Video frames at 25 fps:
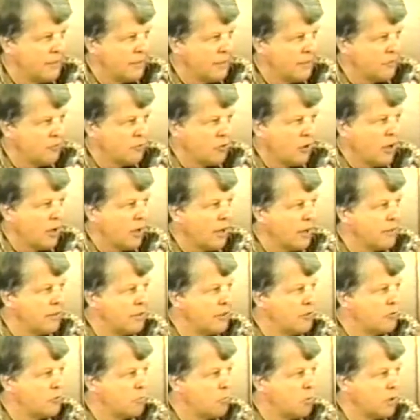It's all I
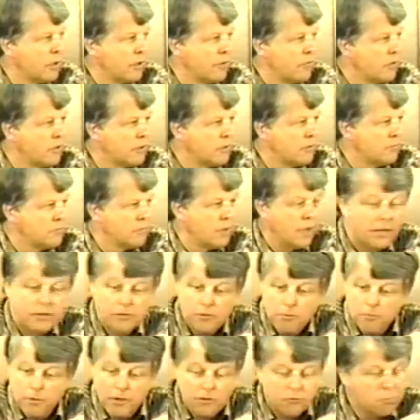need to believe it. And
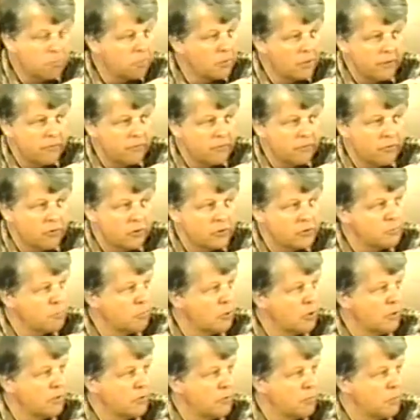you must believe the virgin
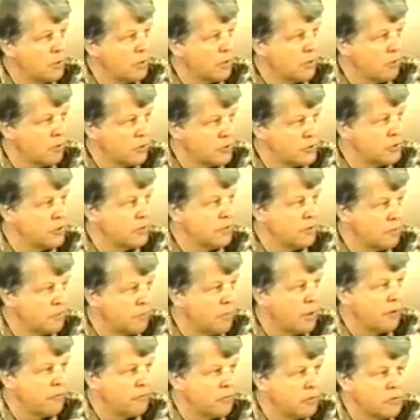birth to be a Christian, in
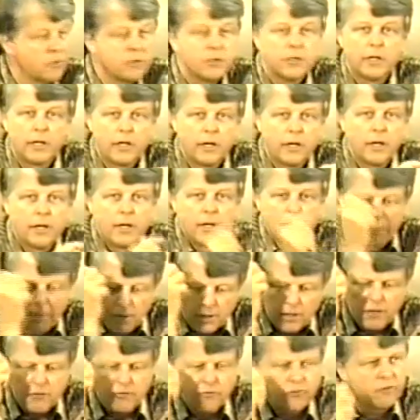my view.
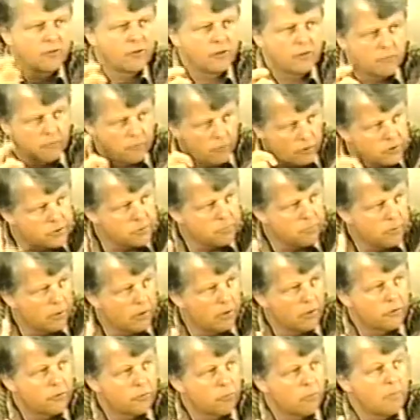Because the virgin
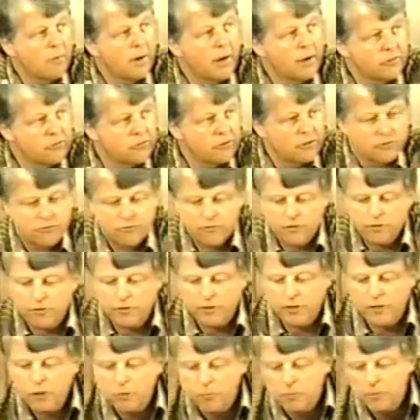birth reminds us that
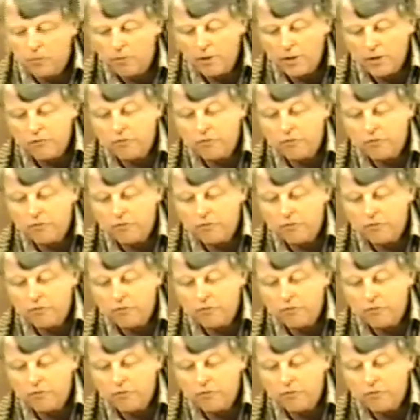the human race